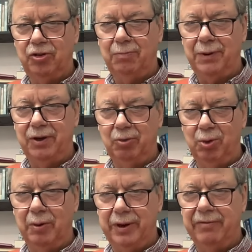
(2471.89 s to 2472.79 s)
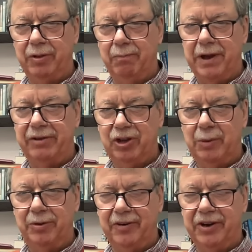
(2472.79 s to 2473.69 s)
It's because where we have the best
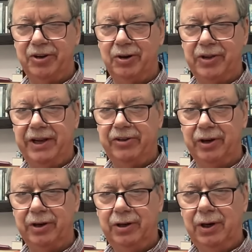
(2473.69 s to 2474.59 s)
observational data,